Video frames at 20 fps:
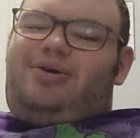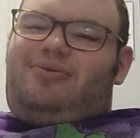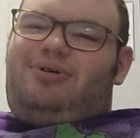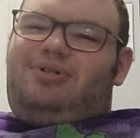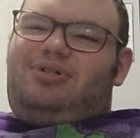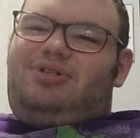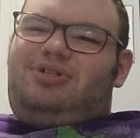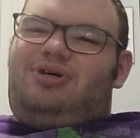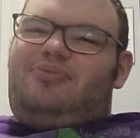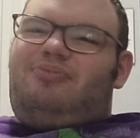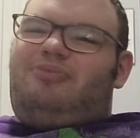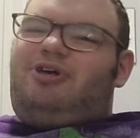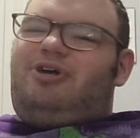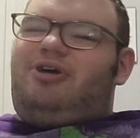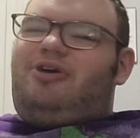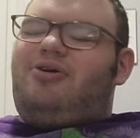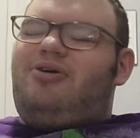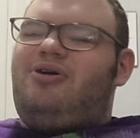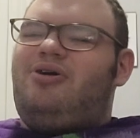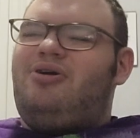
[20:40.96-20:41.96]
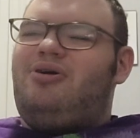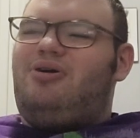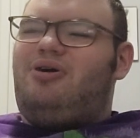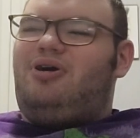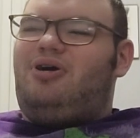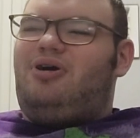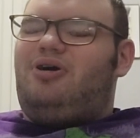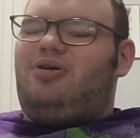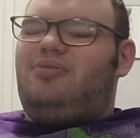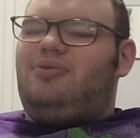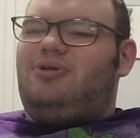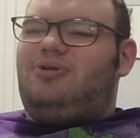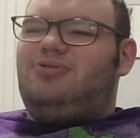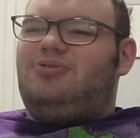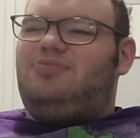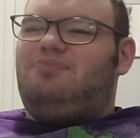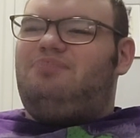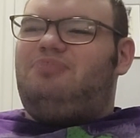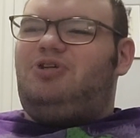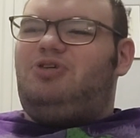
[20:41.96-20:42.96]
was something.
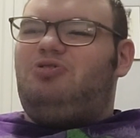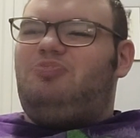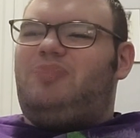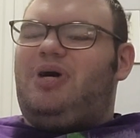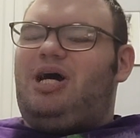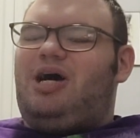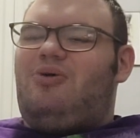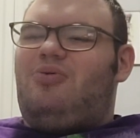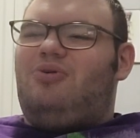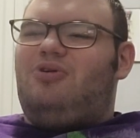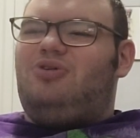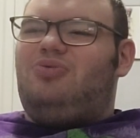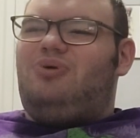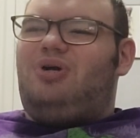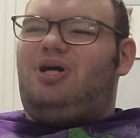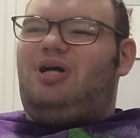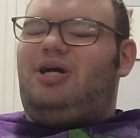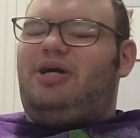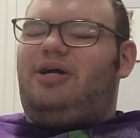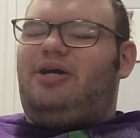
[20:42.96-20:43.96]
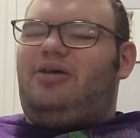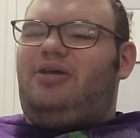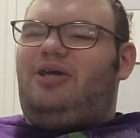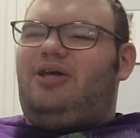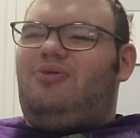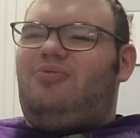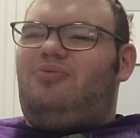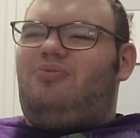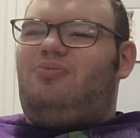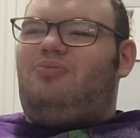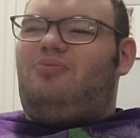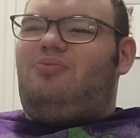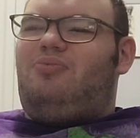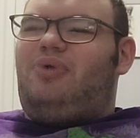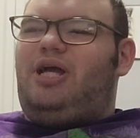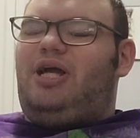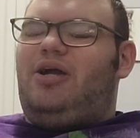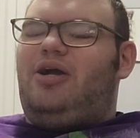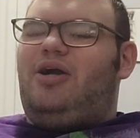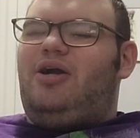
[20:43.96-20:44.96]
Those powers were kind of like
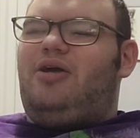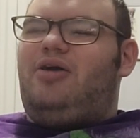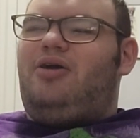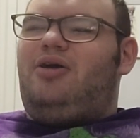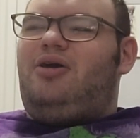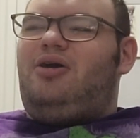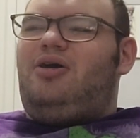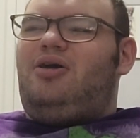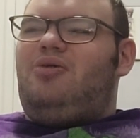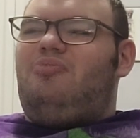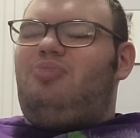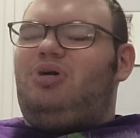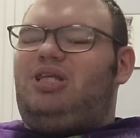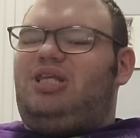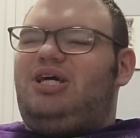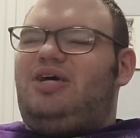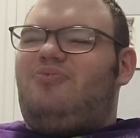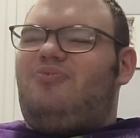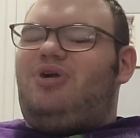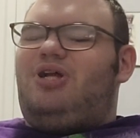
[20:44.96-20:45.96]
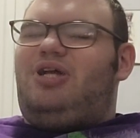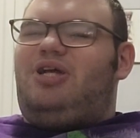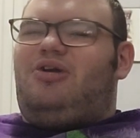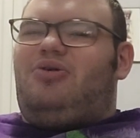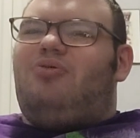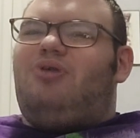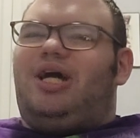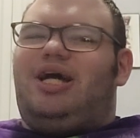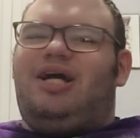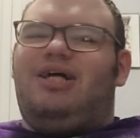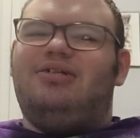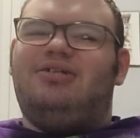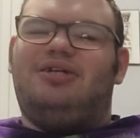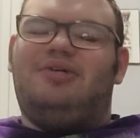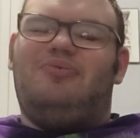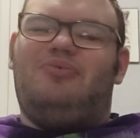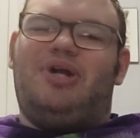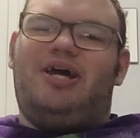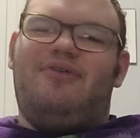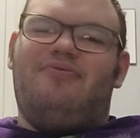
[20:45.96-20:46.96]
weird, but then when like I
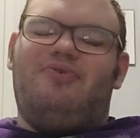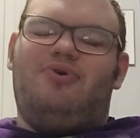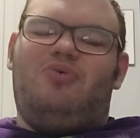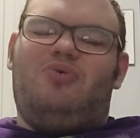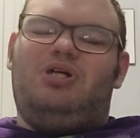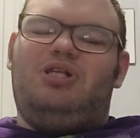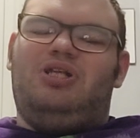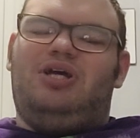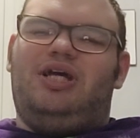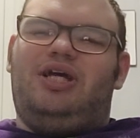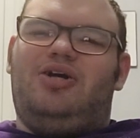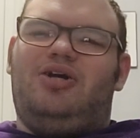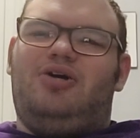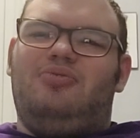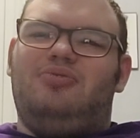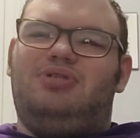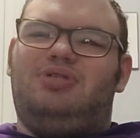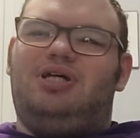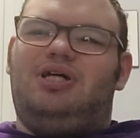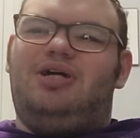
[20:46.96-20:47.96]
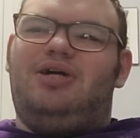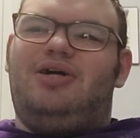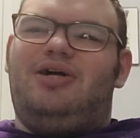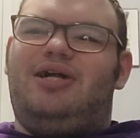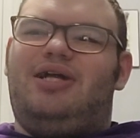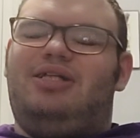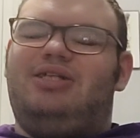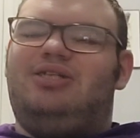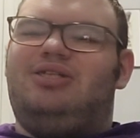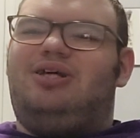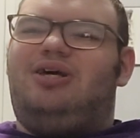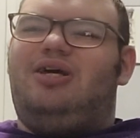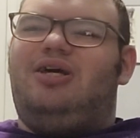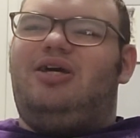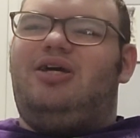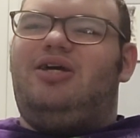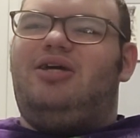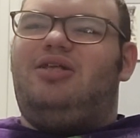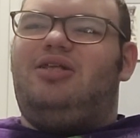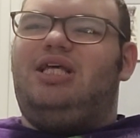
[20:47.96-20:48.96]
said, when everyone like goes there and it's
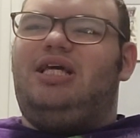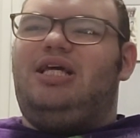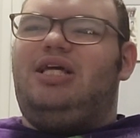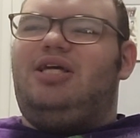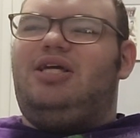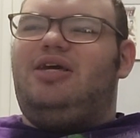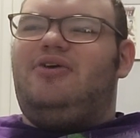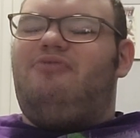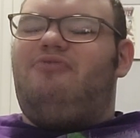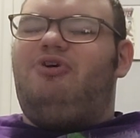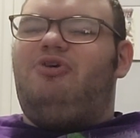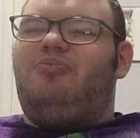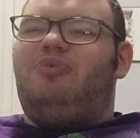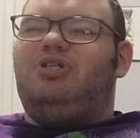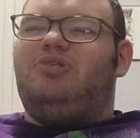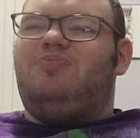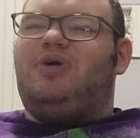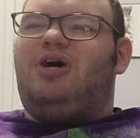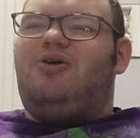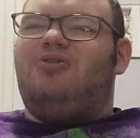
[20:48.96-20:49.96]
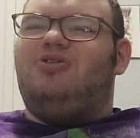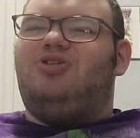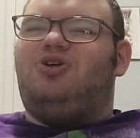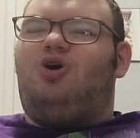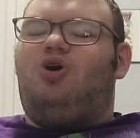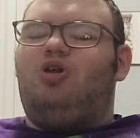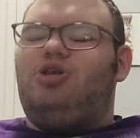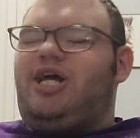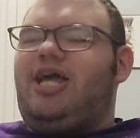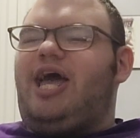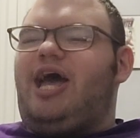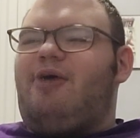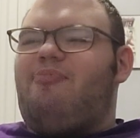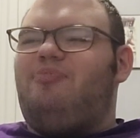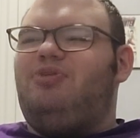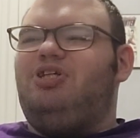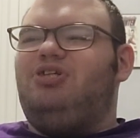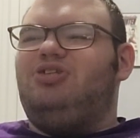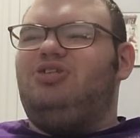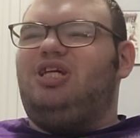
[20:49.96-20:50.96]
like they give him his powers and all the
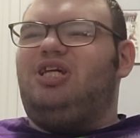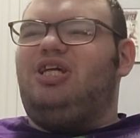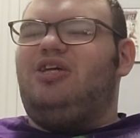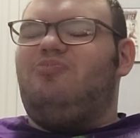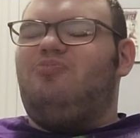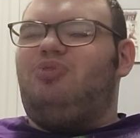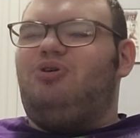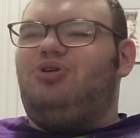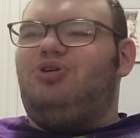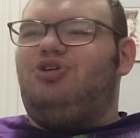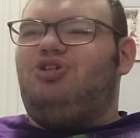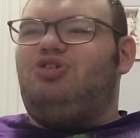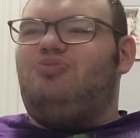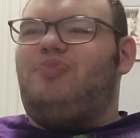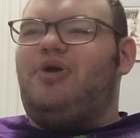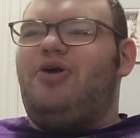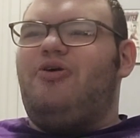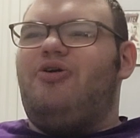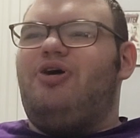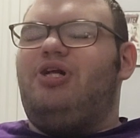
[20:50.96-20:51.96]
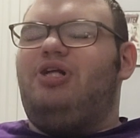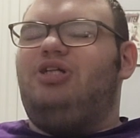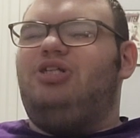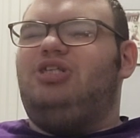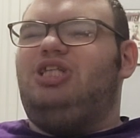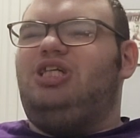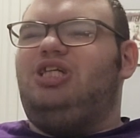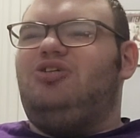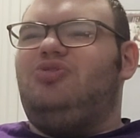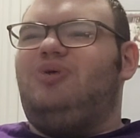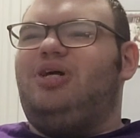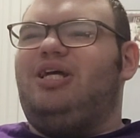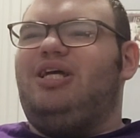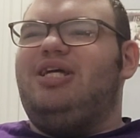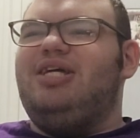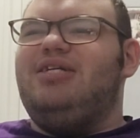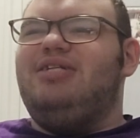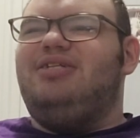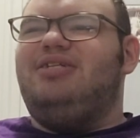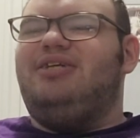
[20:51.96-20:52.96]
captains like put their spirit energy into it, and
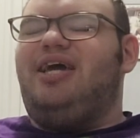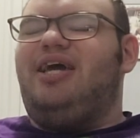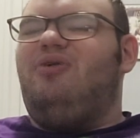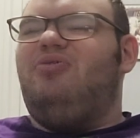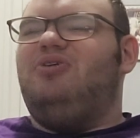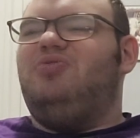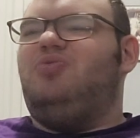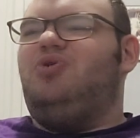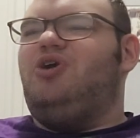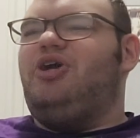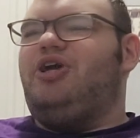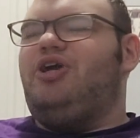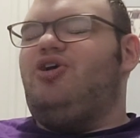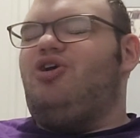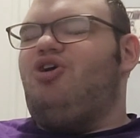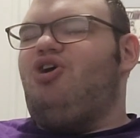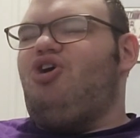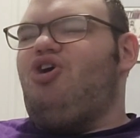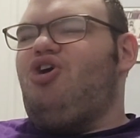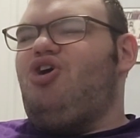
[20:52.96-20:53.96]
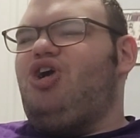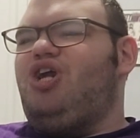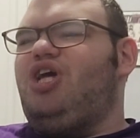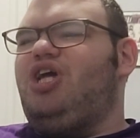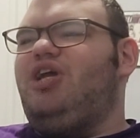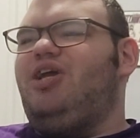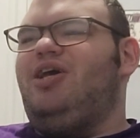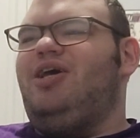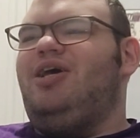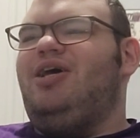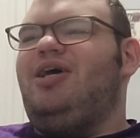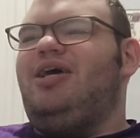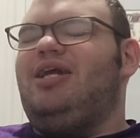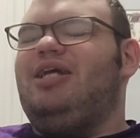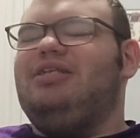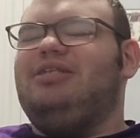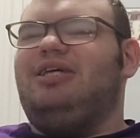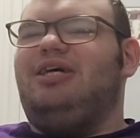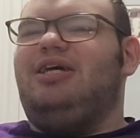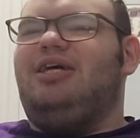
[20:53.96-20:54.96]
Kisuke was working hard on it, and
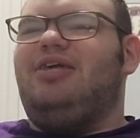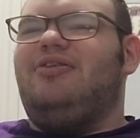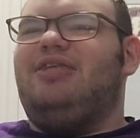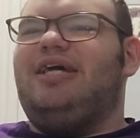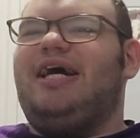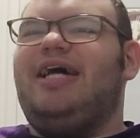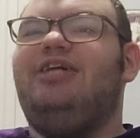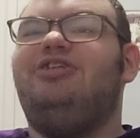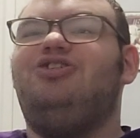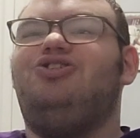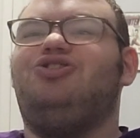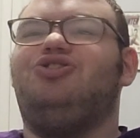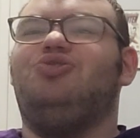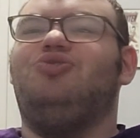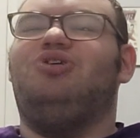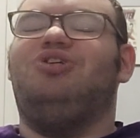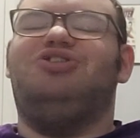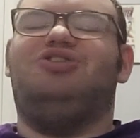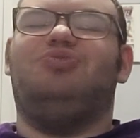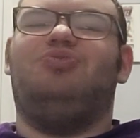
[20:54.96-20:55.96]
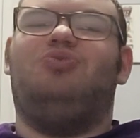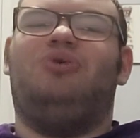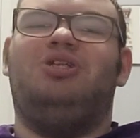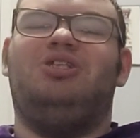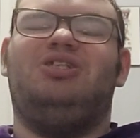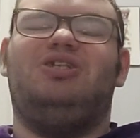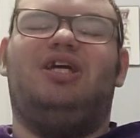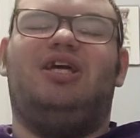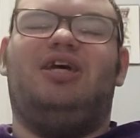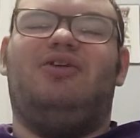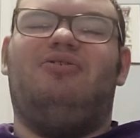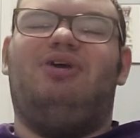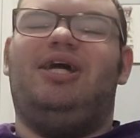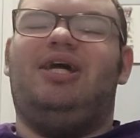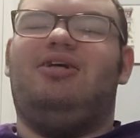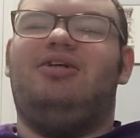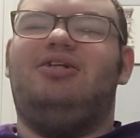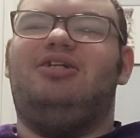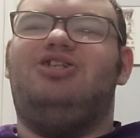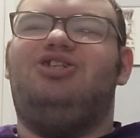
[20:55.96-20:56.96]
it's like that is true because once again
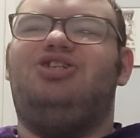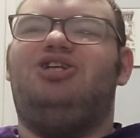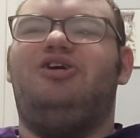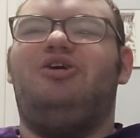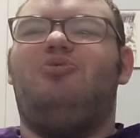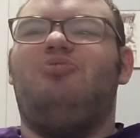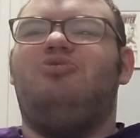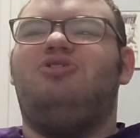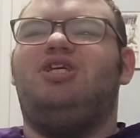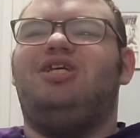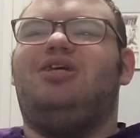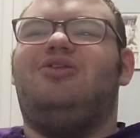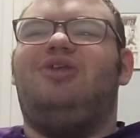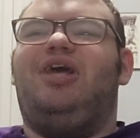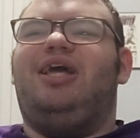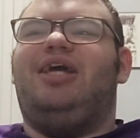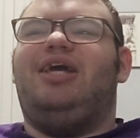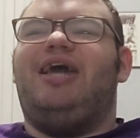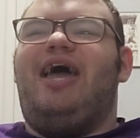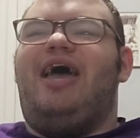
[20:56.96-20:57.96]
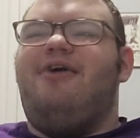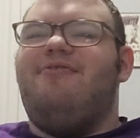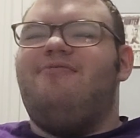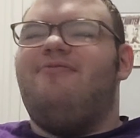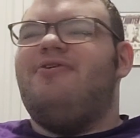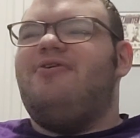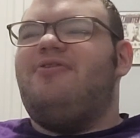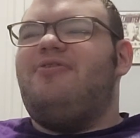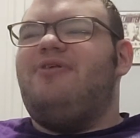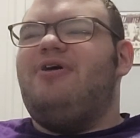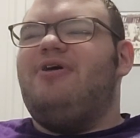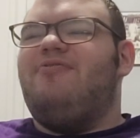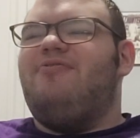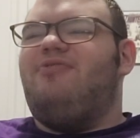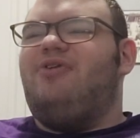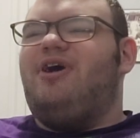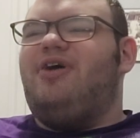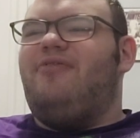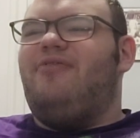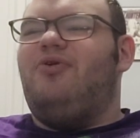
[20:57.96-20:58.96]
like Ichigo did like everything
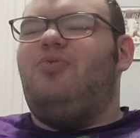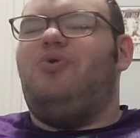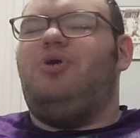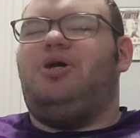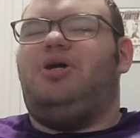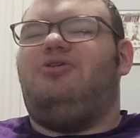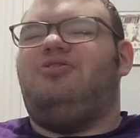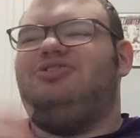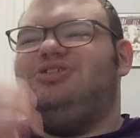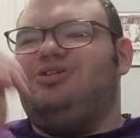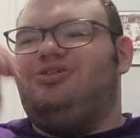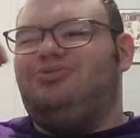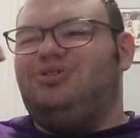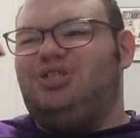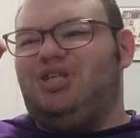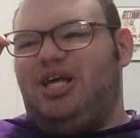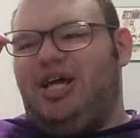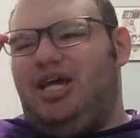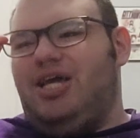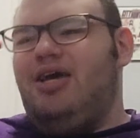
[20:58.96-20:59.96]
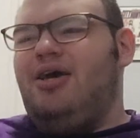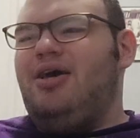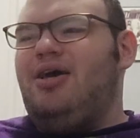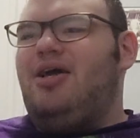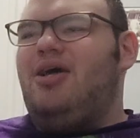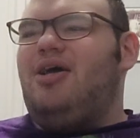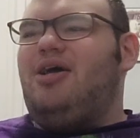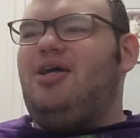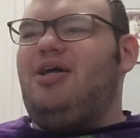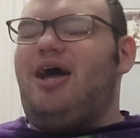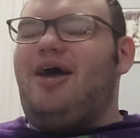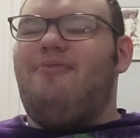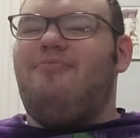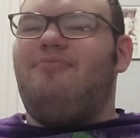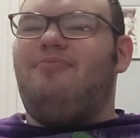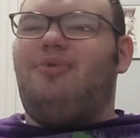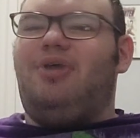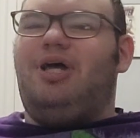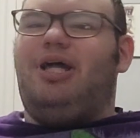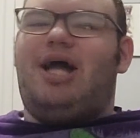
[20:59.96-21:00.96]
for everyone else, and it was like.
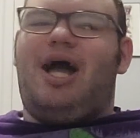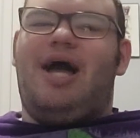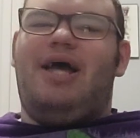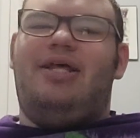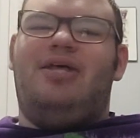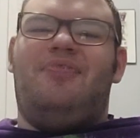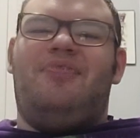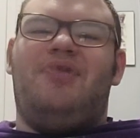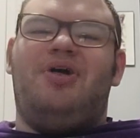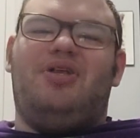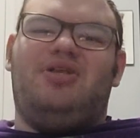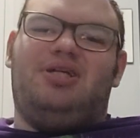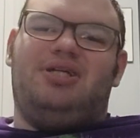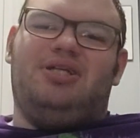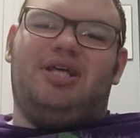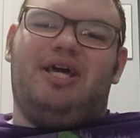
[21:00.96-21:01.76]
Like I didn't think like